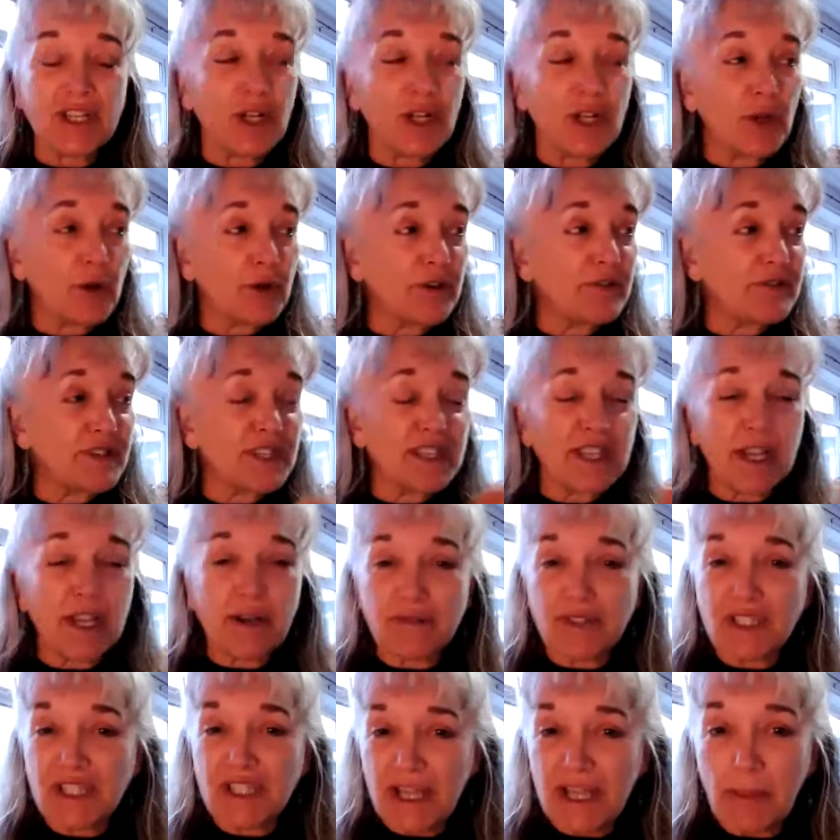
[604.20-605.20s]
a lot of
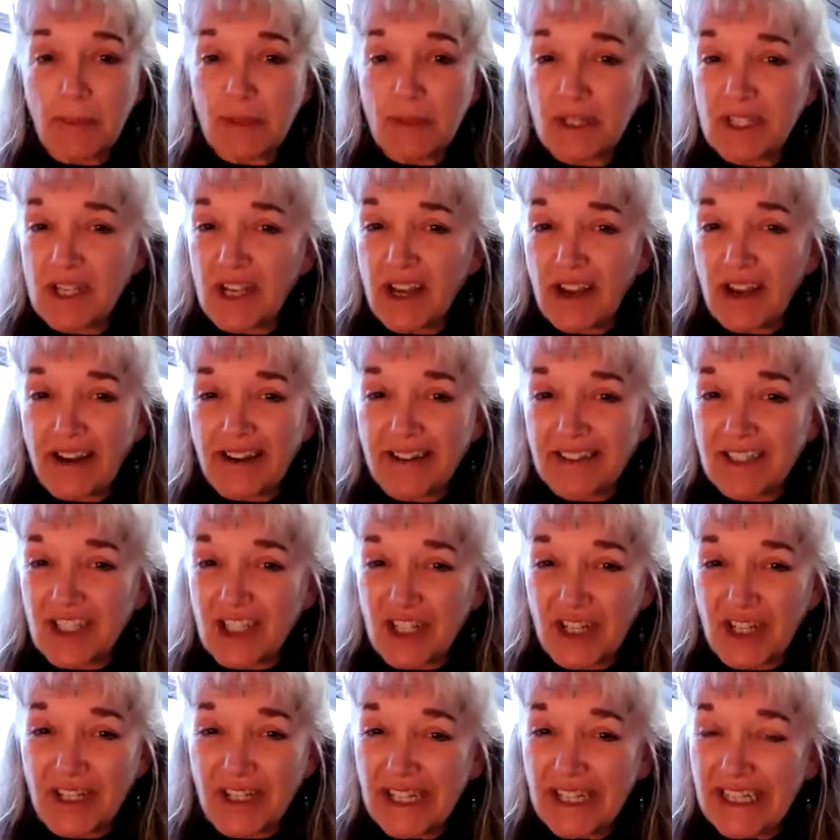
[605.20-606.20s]
self-sabotage,
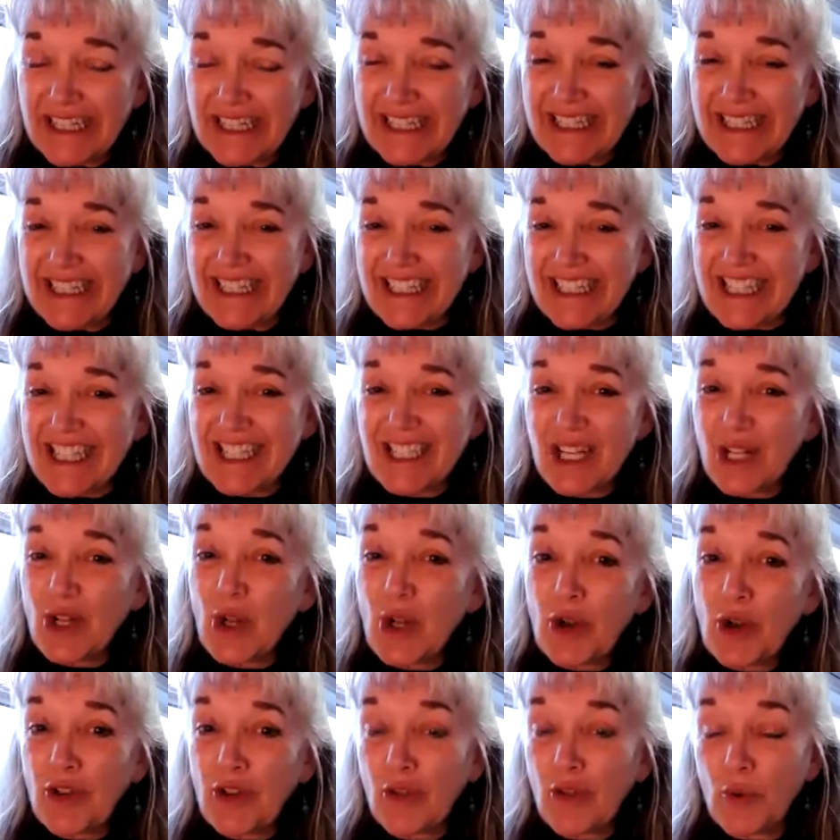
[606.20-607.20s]
and there's a
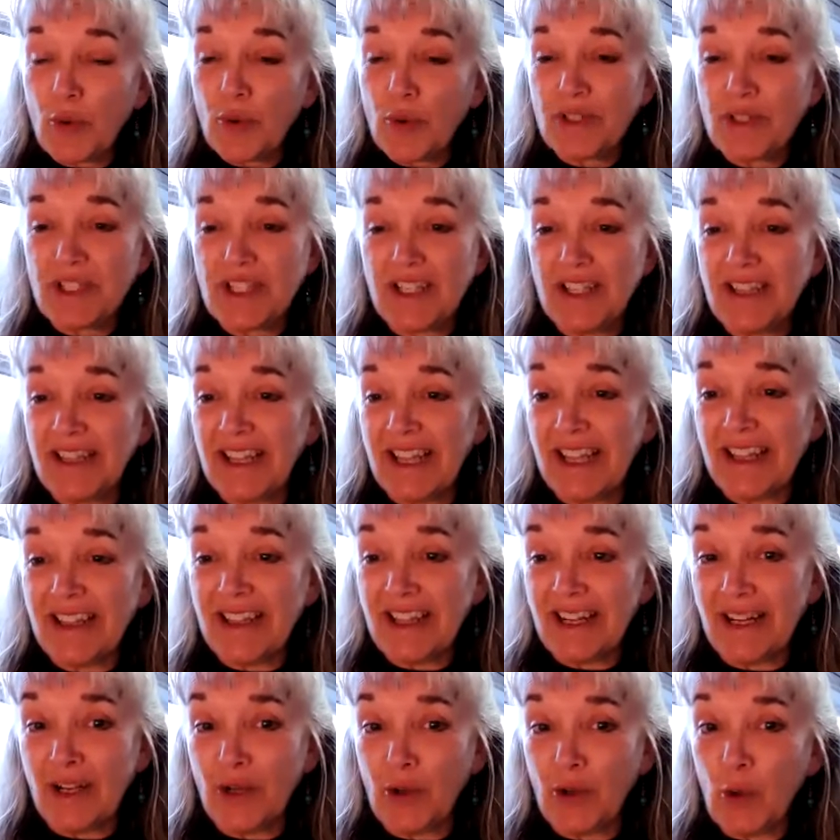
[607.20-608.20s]
lot of thoughts in there
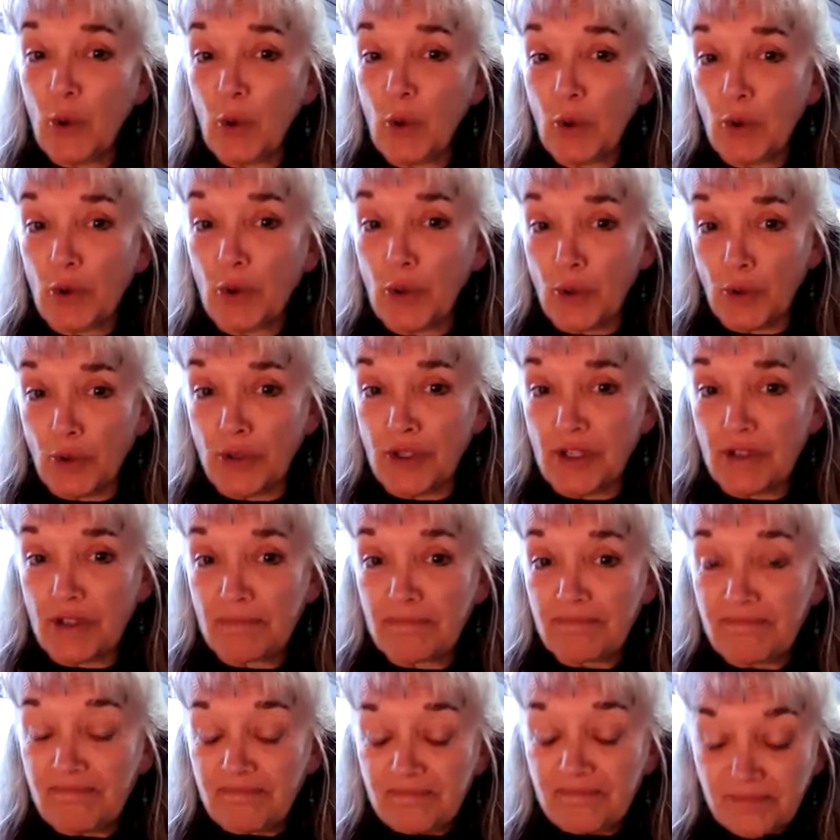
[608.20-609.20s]
that are not good.
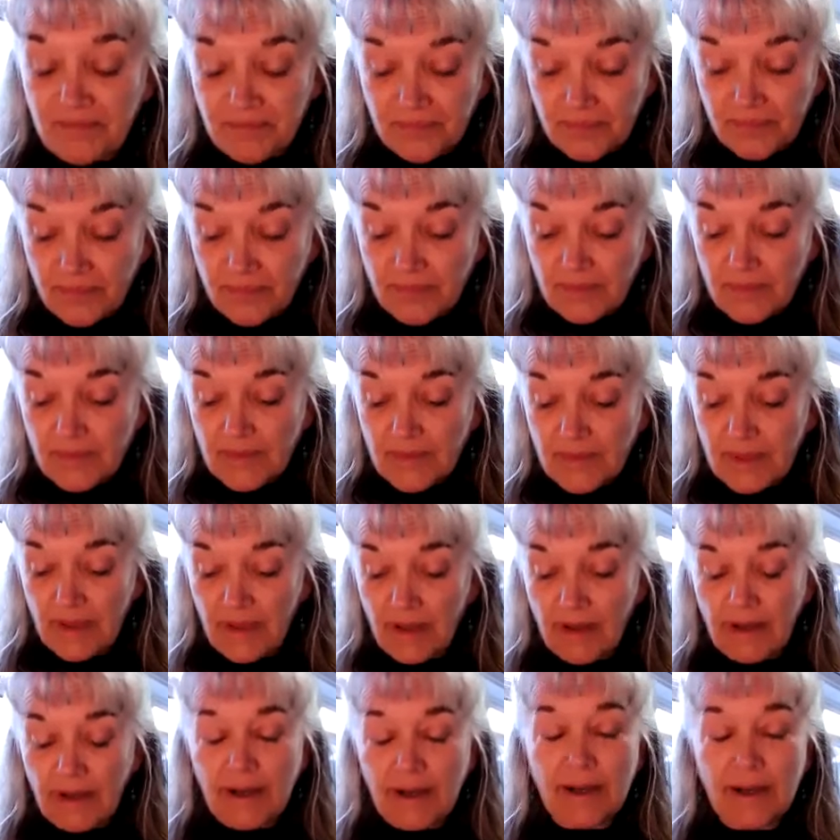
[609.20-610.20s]

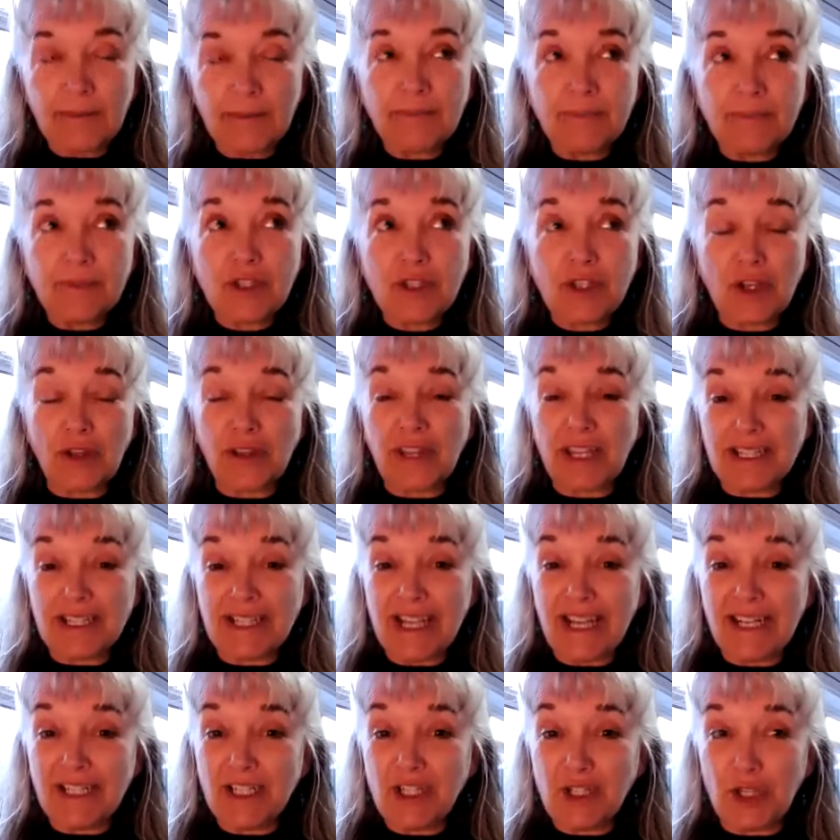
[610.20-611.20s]
So they
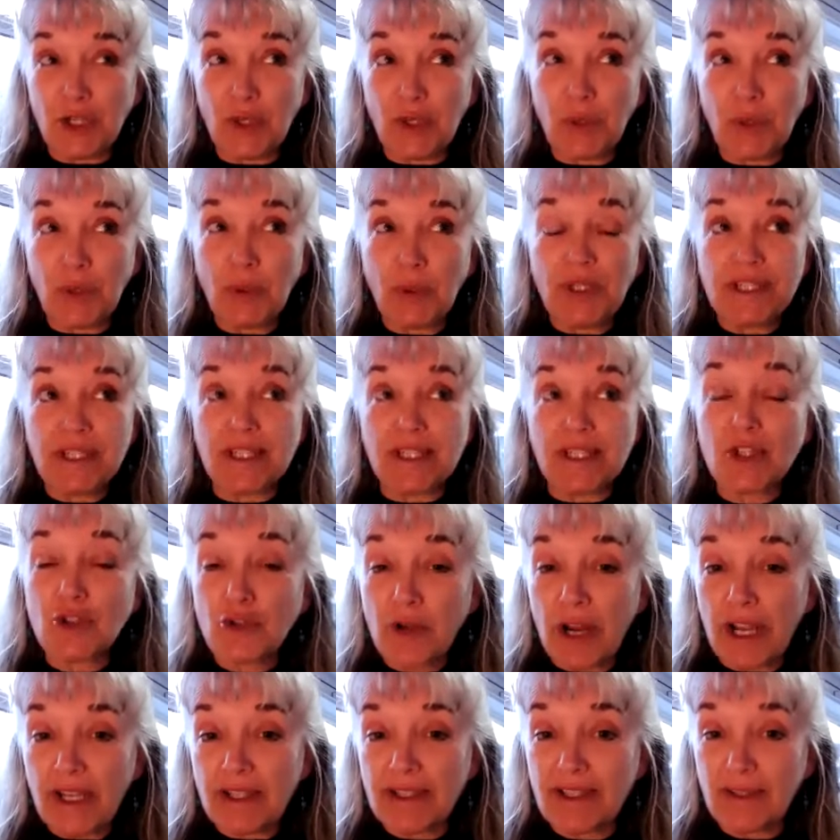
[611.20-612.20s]
tend to
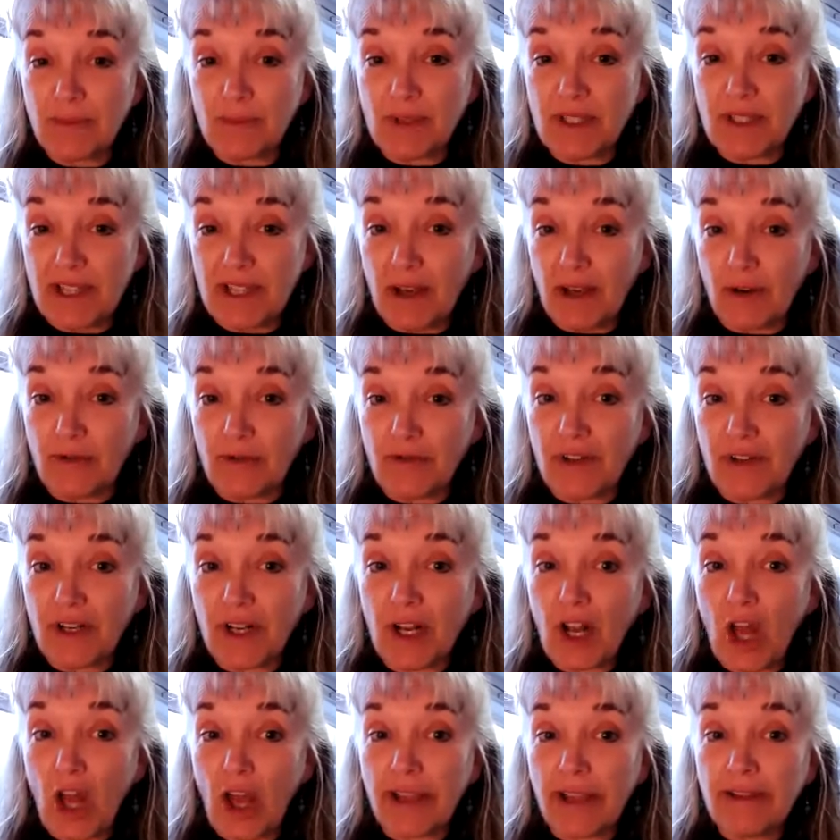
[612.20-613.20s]
distract themselves in
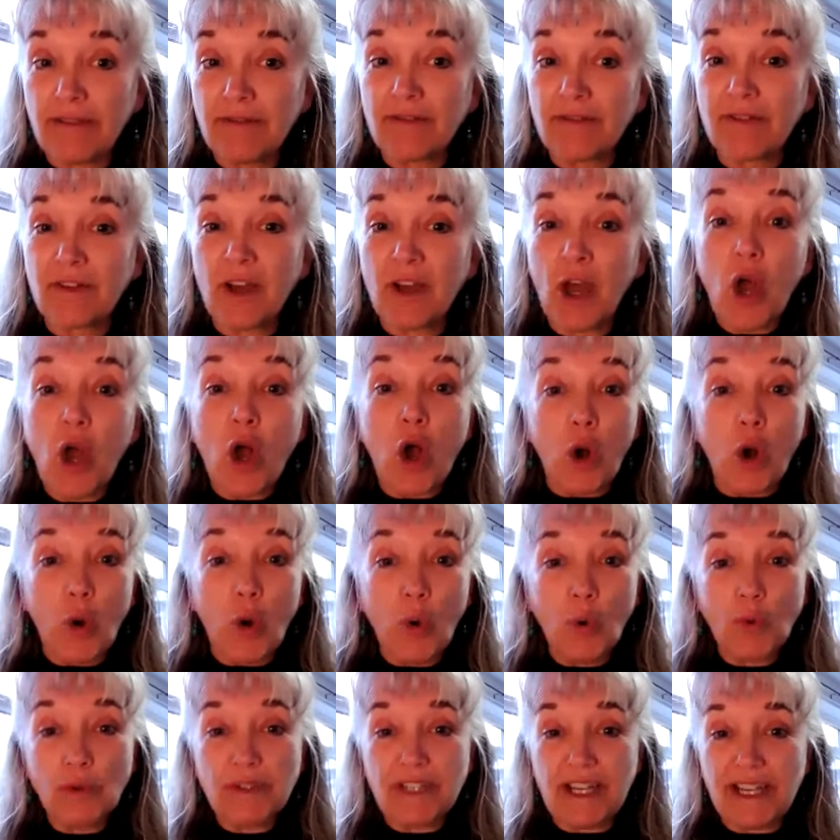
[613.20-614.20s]
life
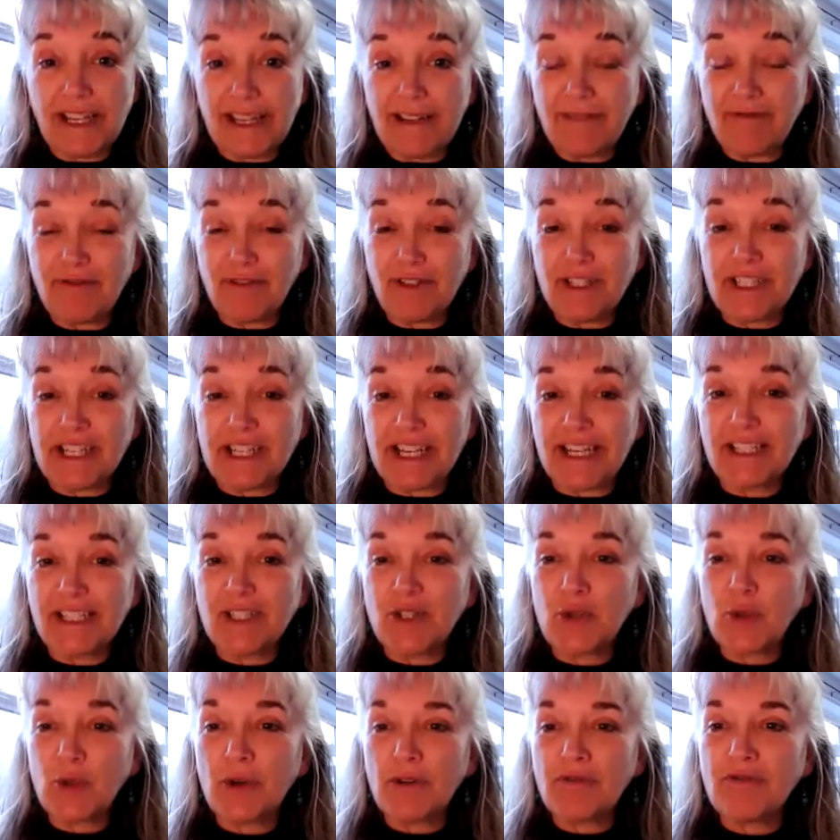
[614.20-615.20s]
all day, every day,
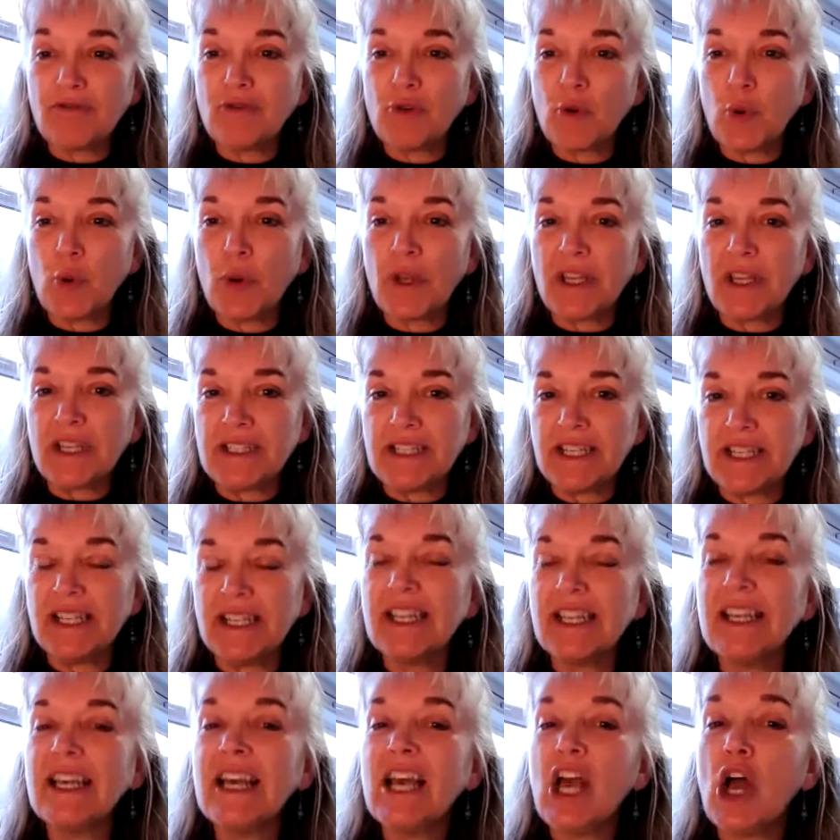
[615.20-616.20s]
to avoid
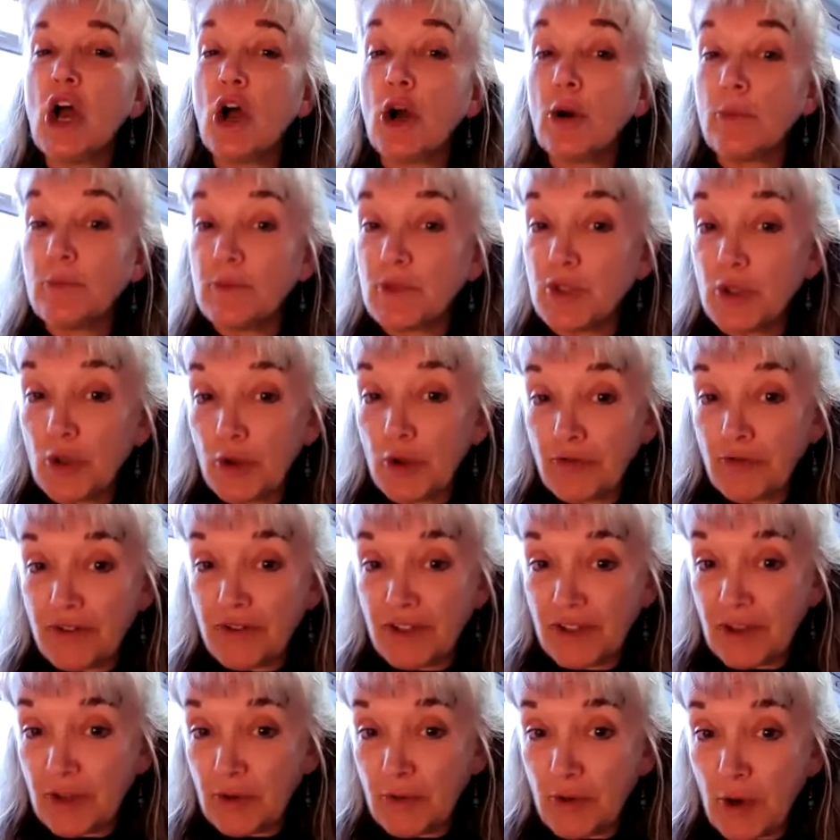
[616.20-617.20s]

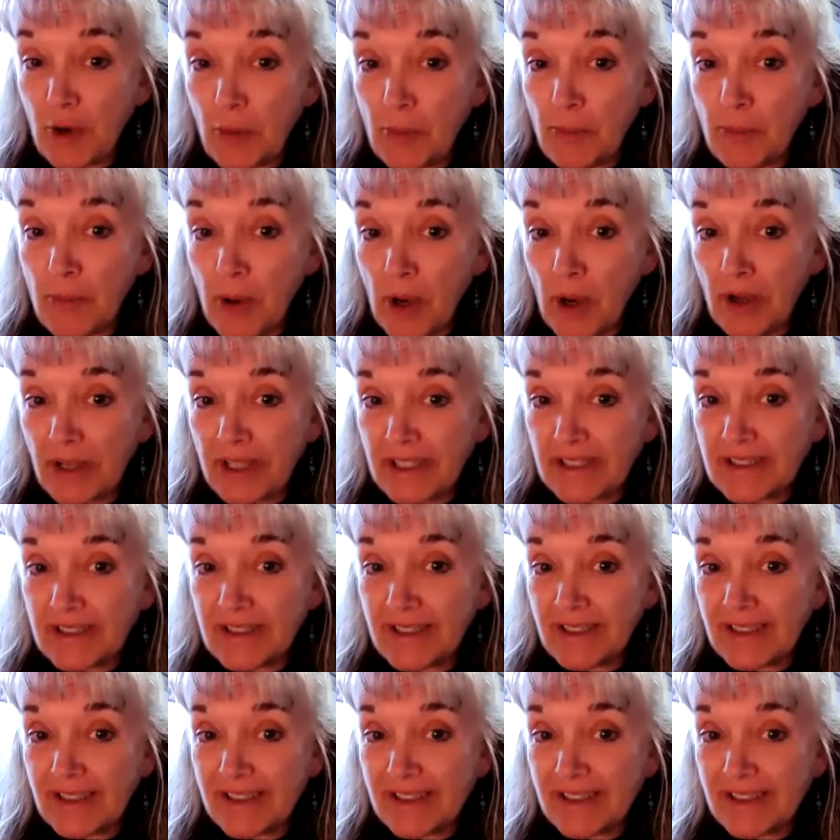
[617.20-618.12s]
observing their own mind.